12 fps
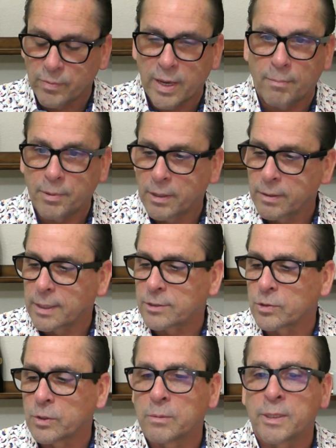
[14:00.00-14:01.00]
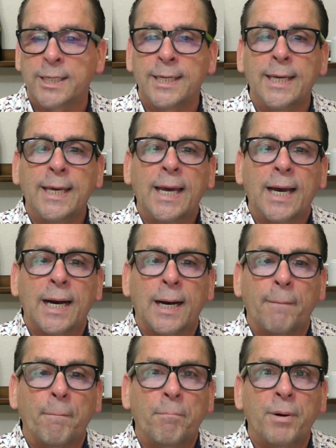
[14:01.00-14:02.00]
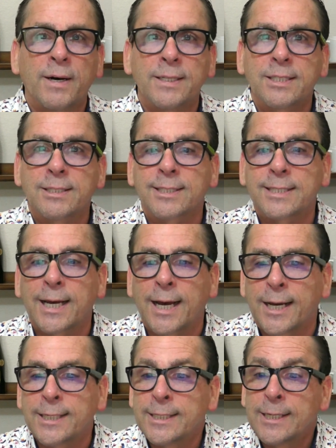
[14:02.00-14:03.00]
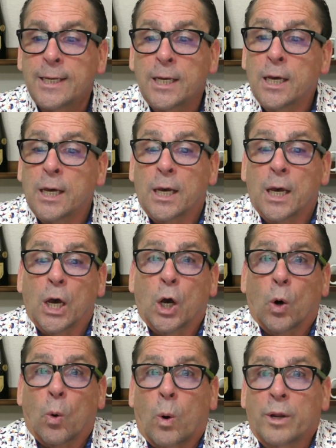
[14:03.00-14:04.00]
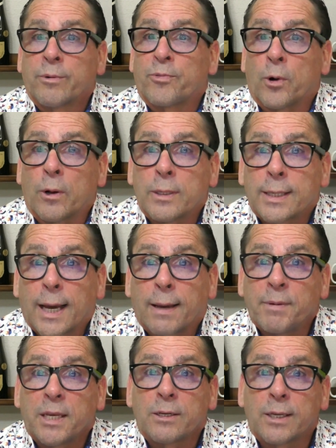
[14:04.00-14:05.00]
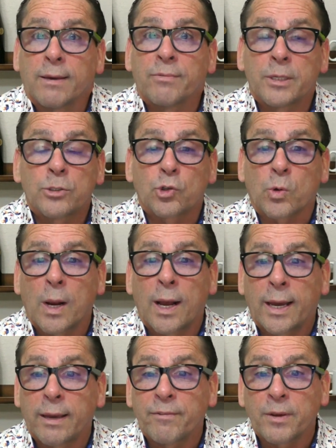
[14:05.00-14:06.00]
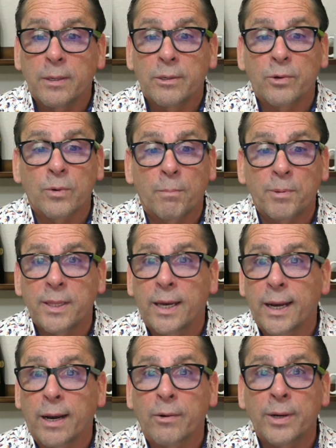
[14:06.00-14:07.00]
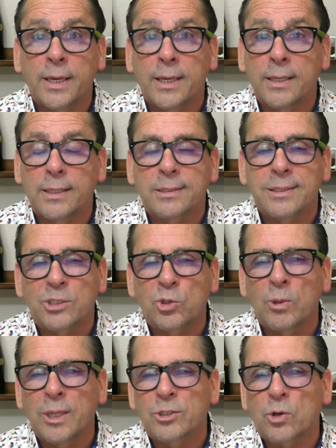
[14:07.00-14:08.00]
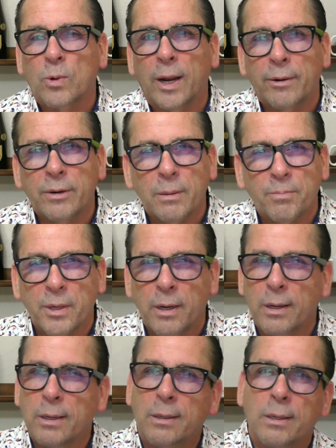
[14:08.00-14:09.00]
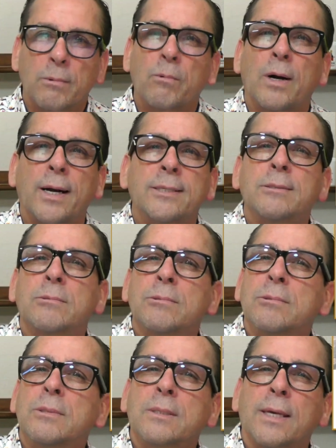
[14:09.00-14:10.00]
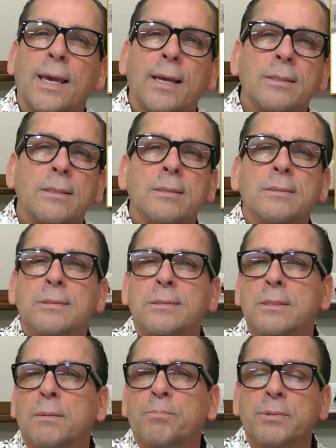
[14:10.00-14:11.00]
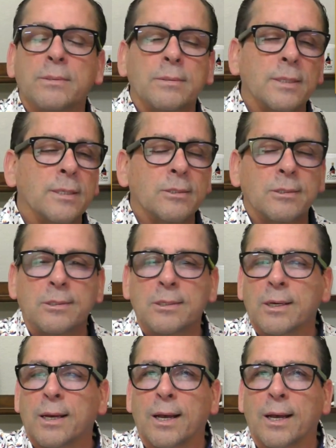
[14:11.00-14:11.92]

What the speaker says: from Napa here, not Sonoma. But just wonderful. I mean, give it a try. If you're up in that area, it's so less crowded up there. You're going to wind through the canyons and up, and it's